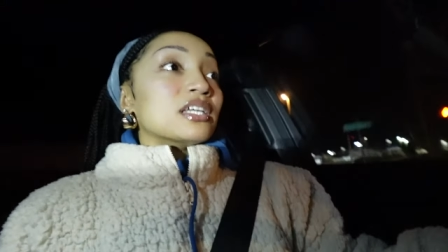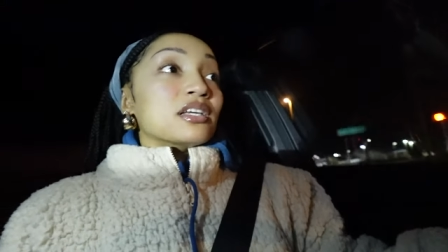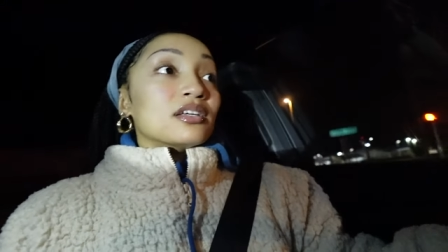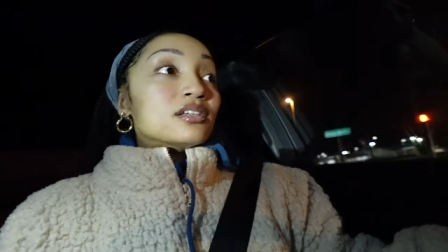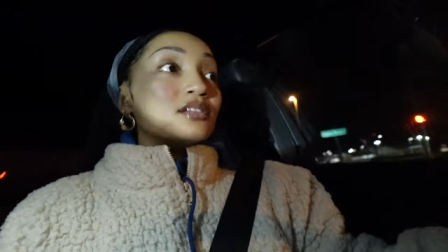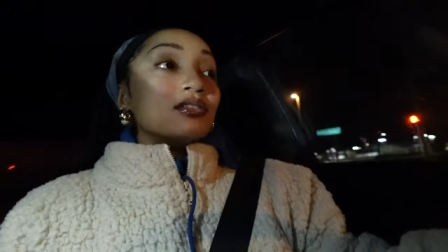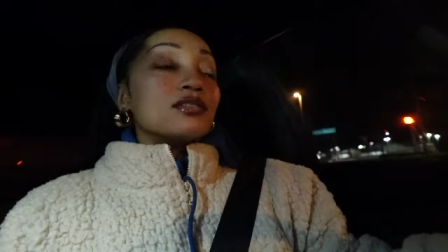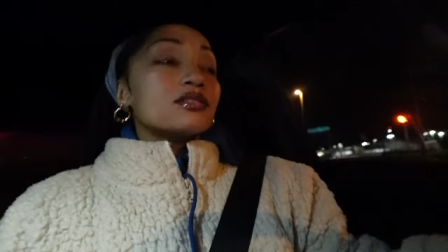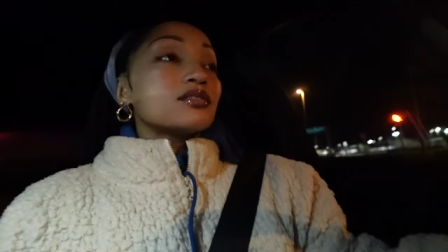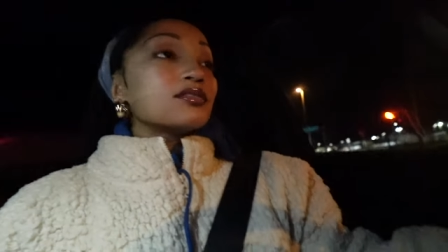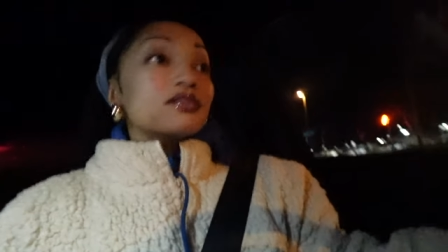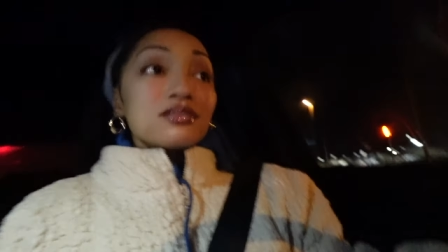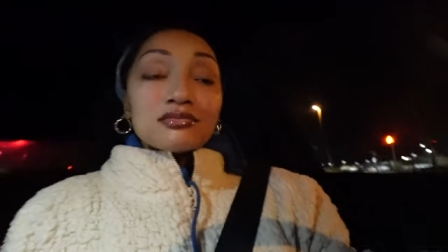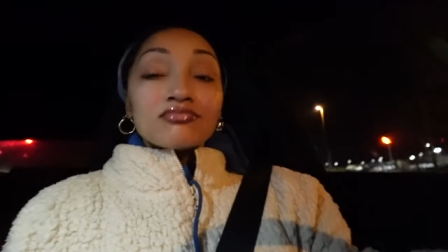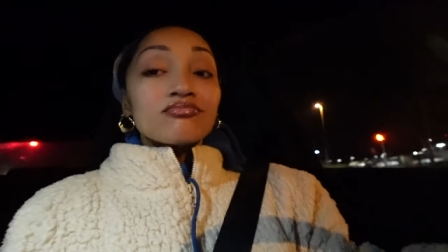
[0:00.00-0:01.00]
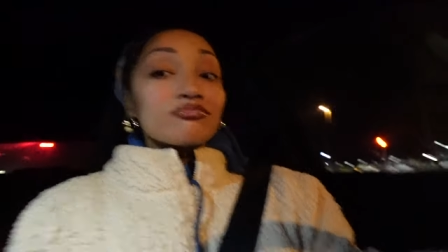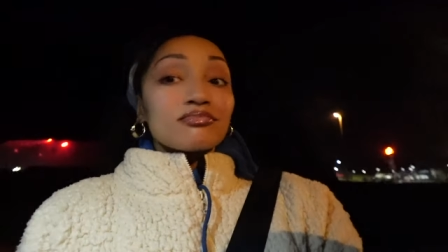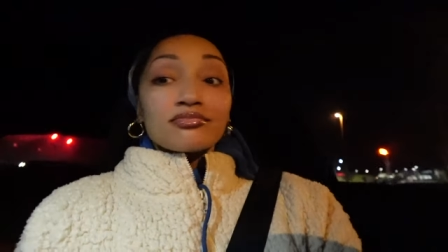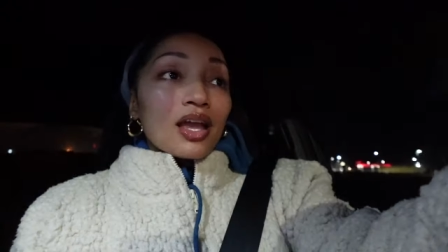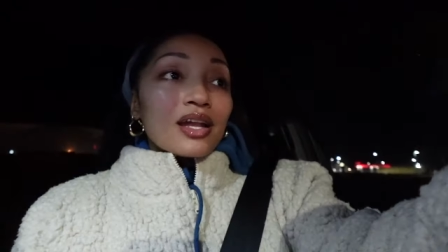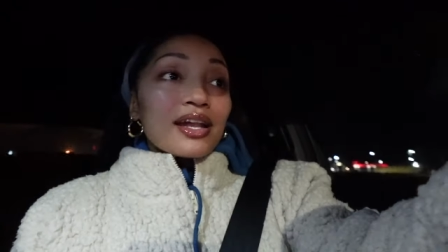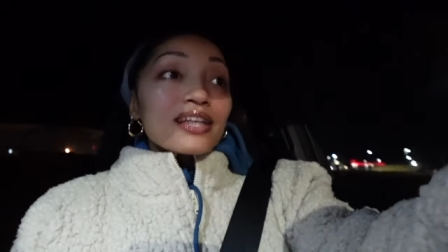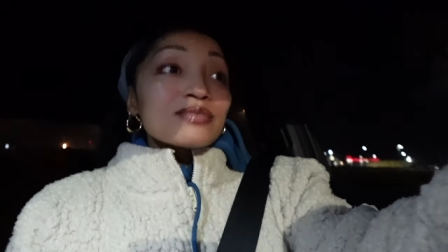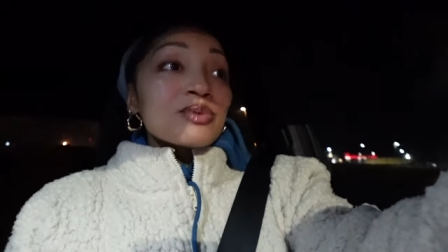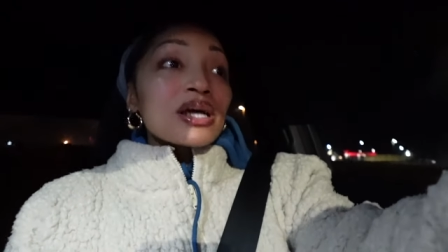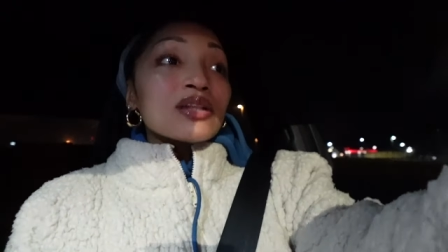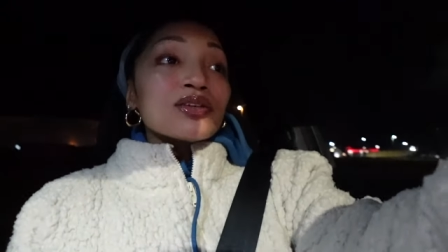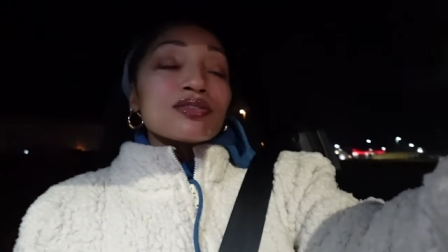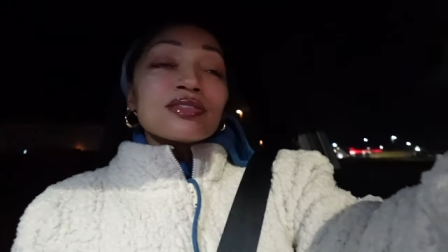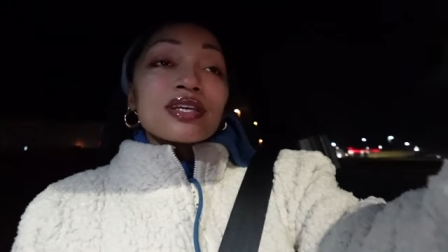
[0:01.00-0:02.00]
is. And that's my
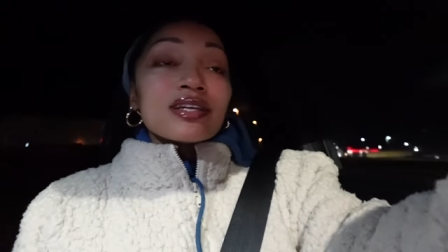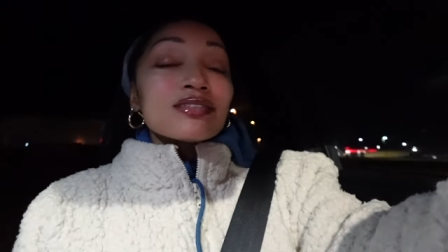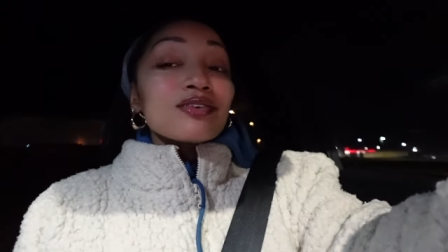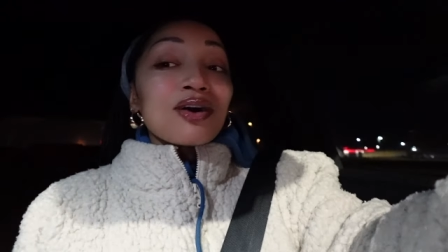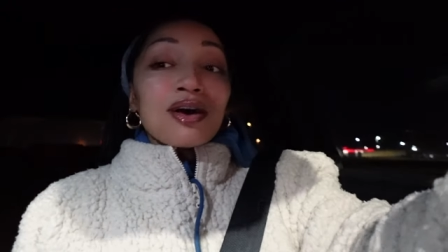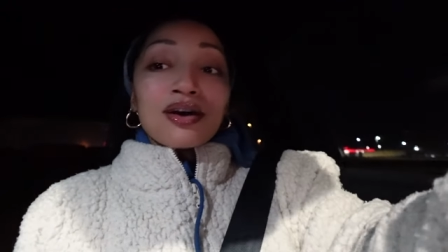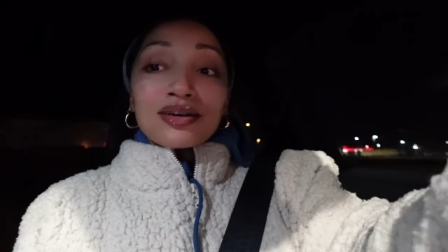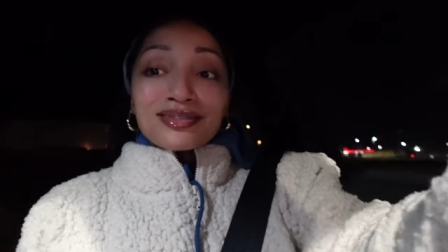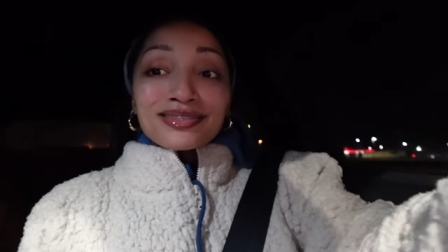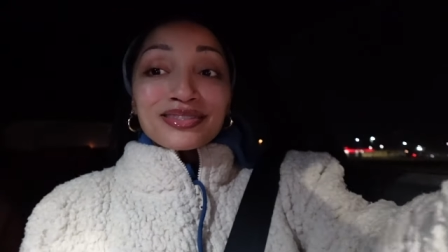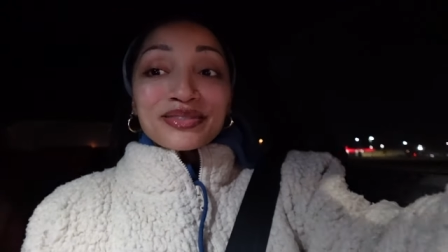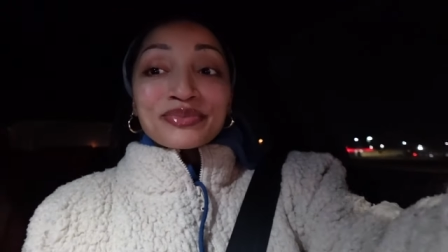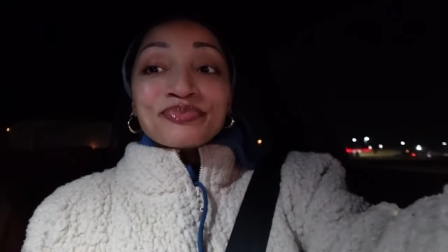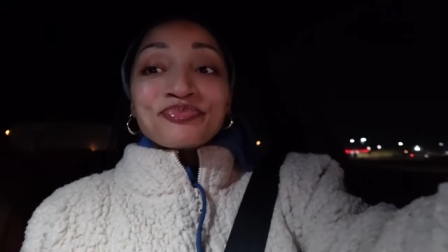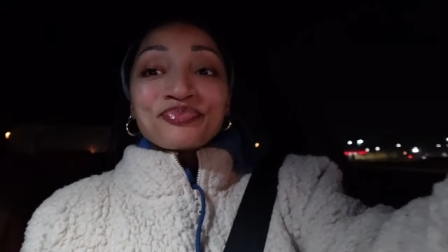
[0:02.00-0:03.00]
little TED Talks.